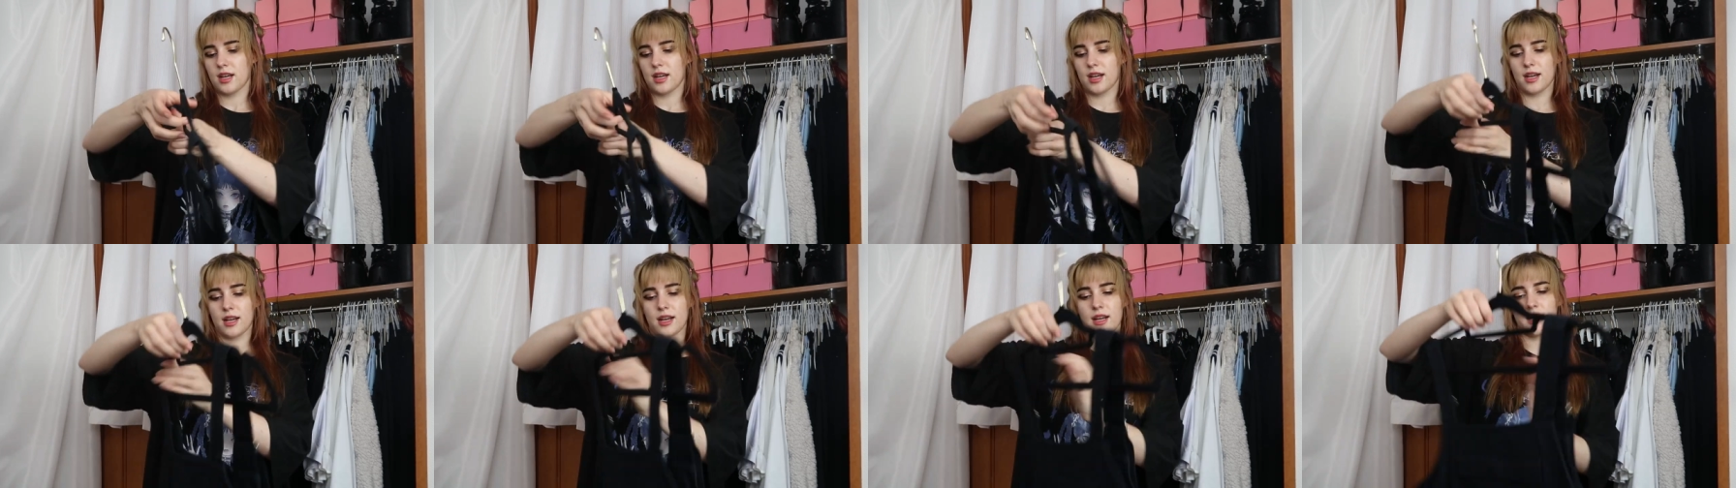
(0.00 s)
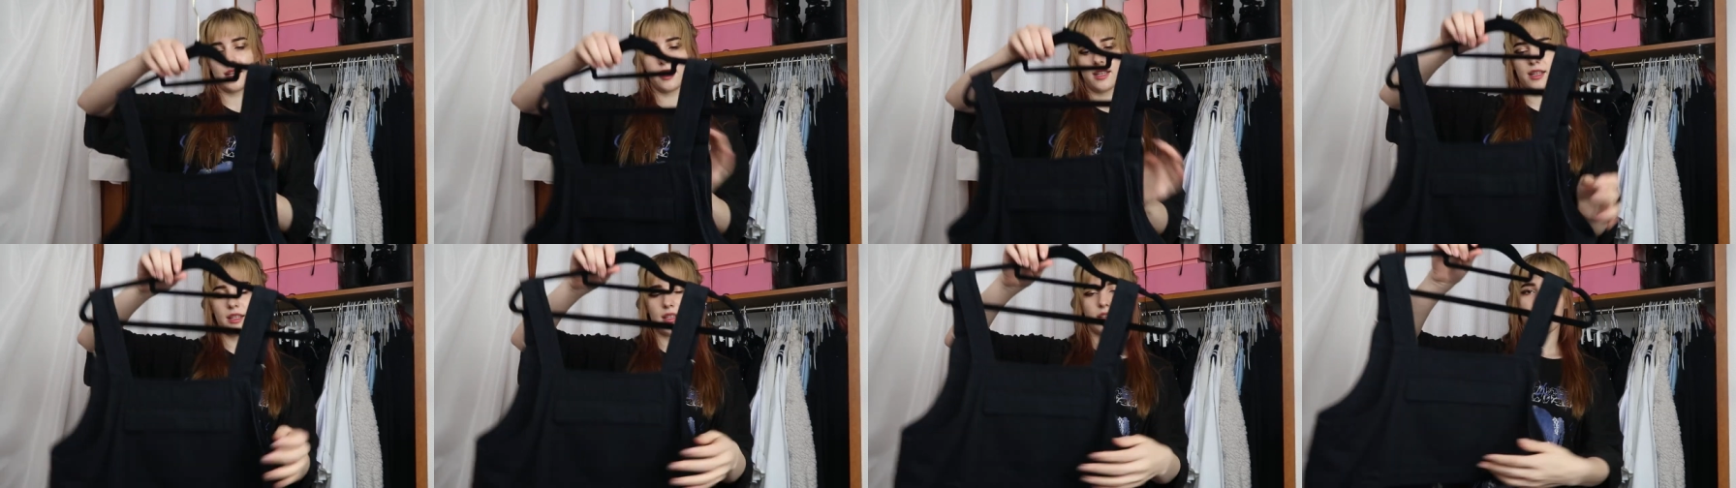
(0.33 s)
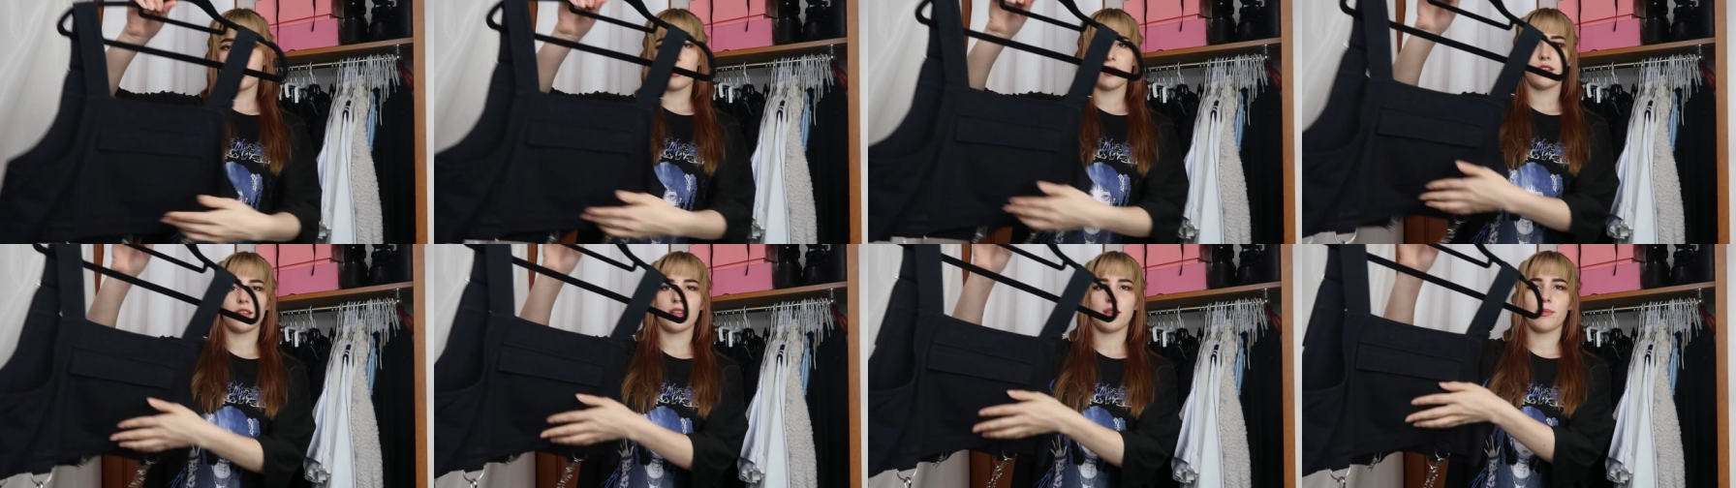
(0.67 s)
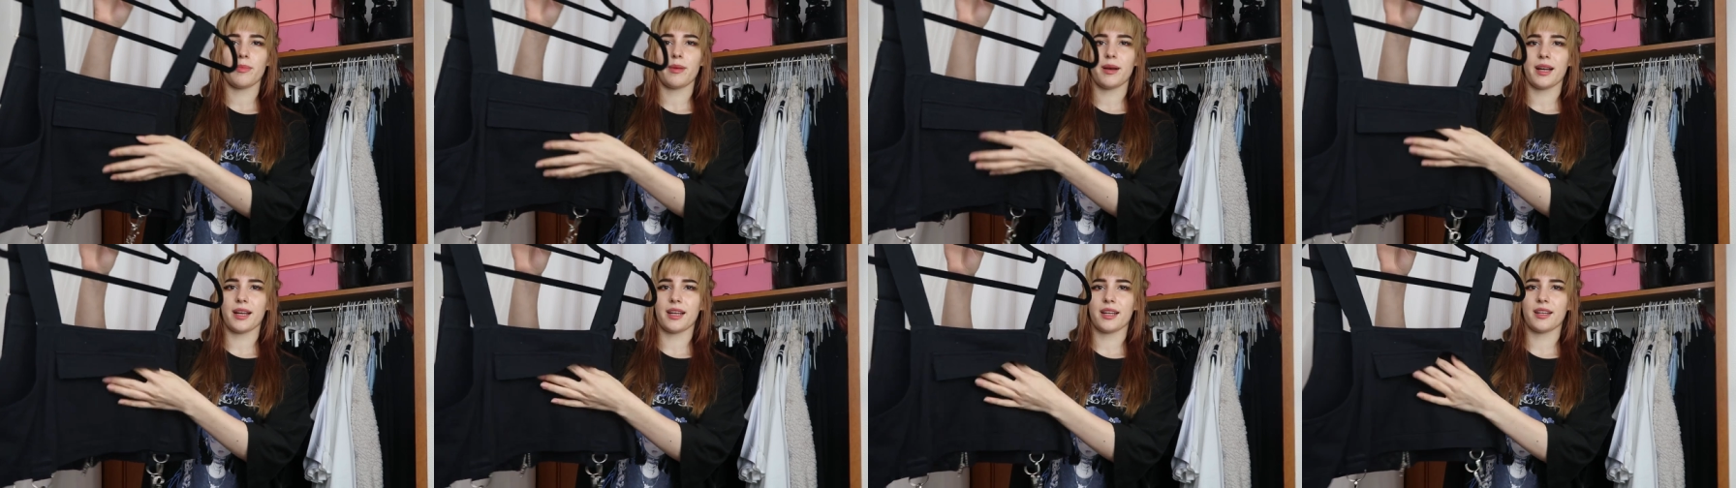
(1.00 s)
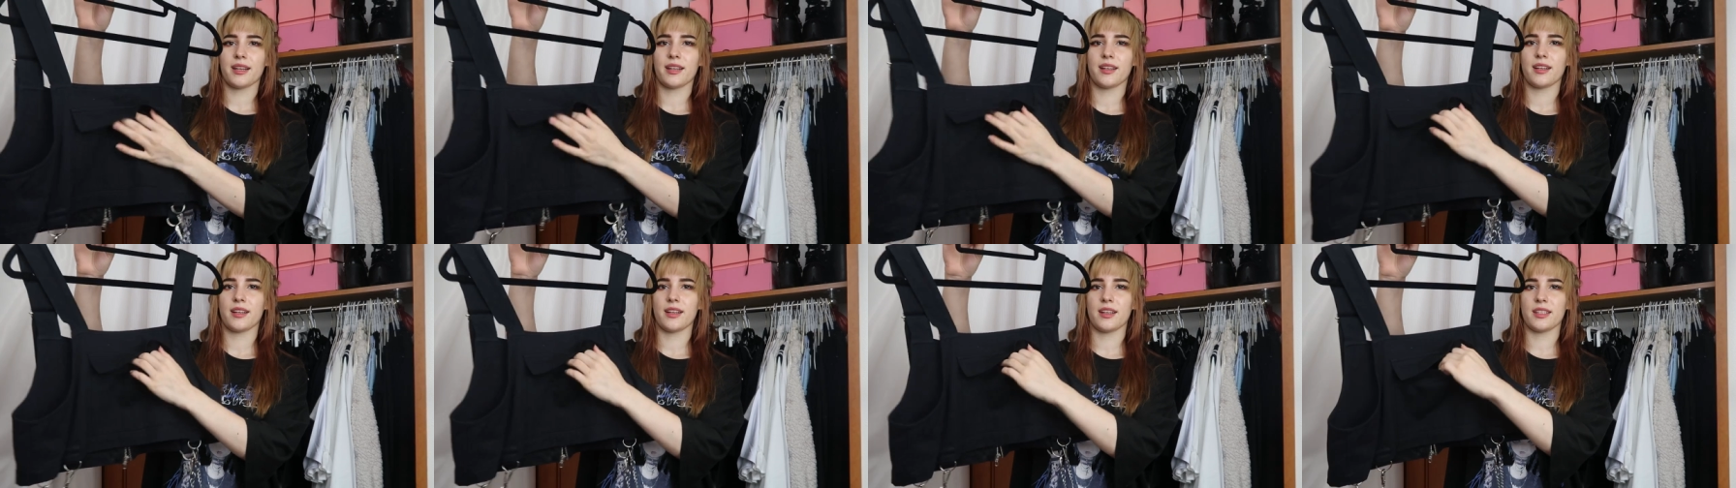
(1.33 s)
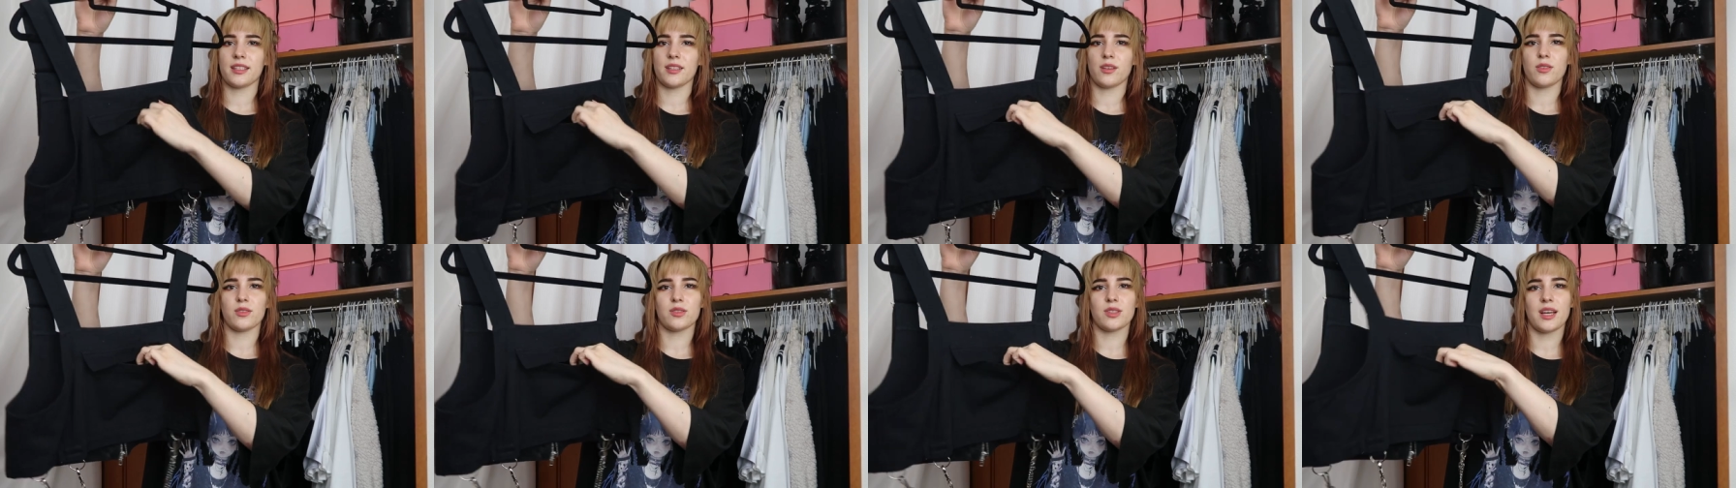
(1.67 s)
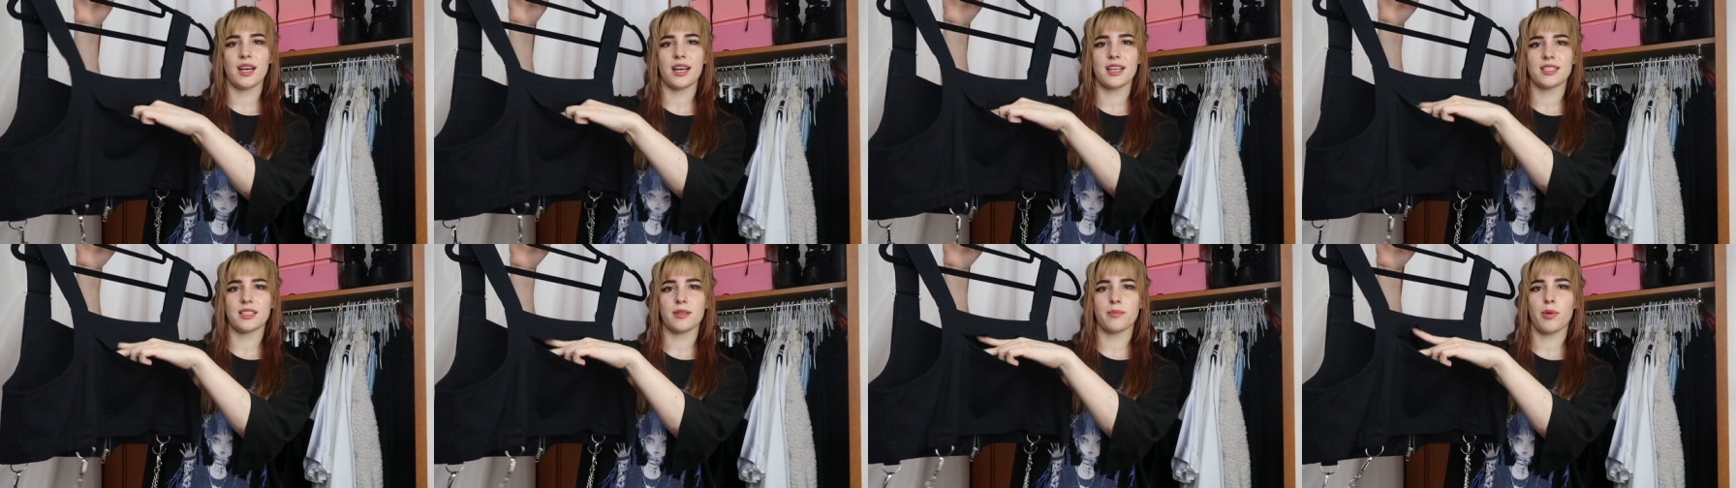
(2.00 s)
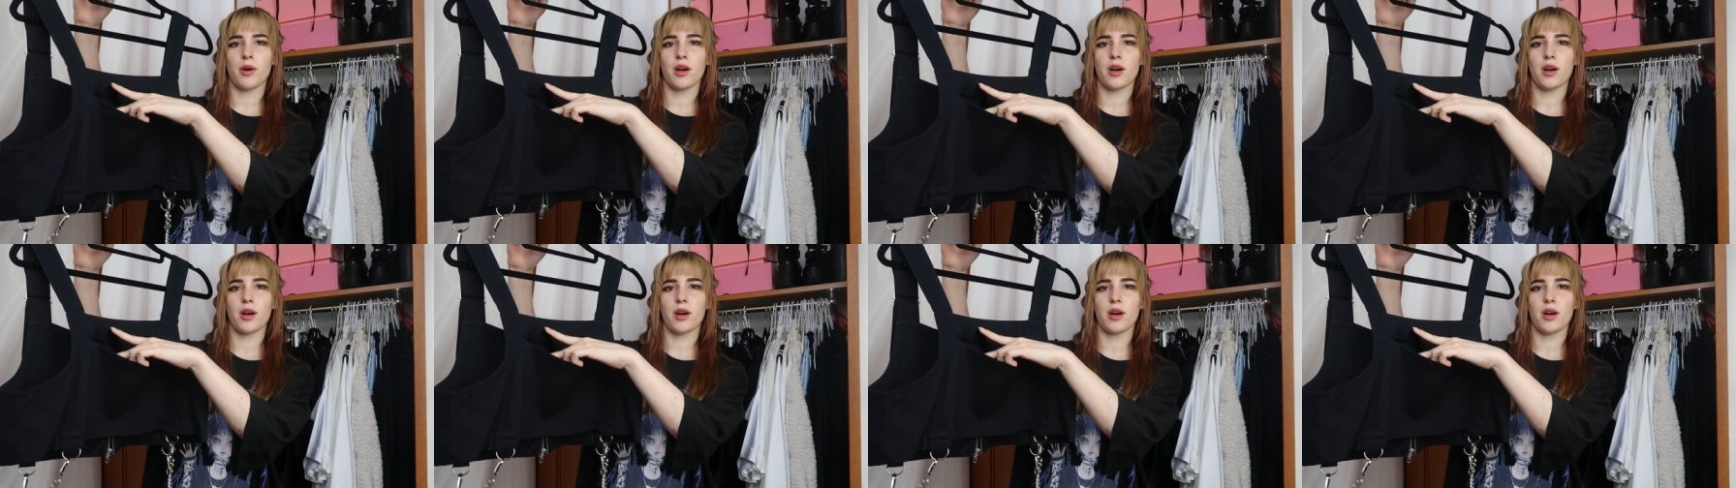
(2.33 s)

and on the back it also has a